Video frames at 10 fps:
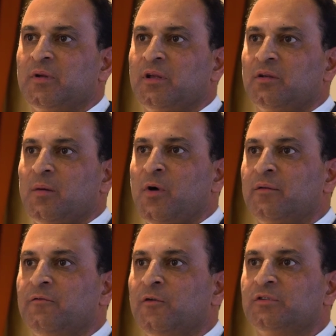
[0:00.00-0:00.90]
but he'll come
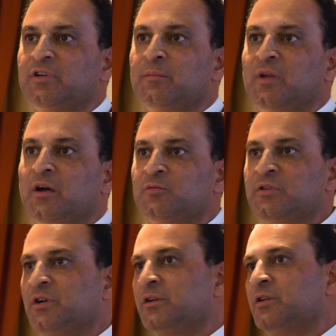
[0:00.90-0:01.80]
on full-time now as we
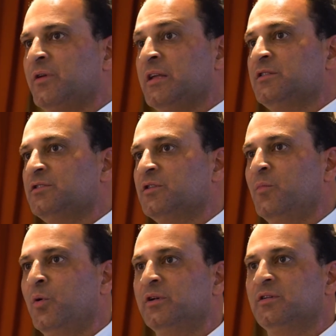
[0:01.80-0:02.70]
start to transition
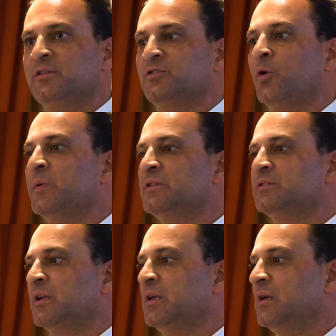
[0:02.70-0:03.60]
more into the scoping
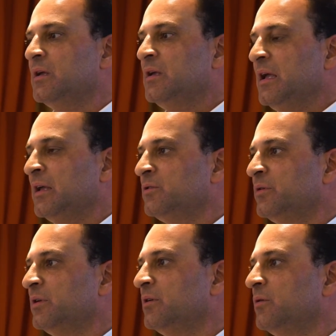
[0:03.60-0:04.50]
study and
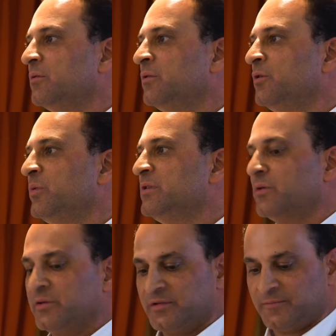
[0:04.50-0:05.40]
doing a new
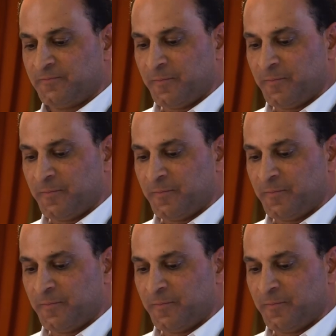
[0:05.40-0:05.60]
resource.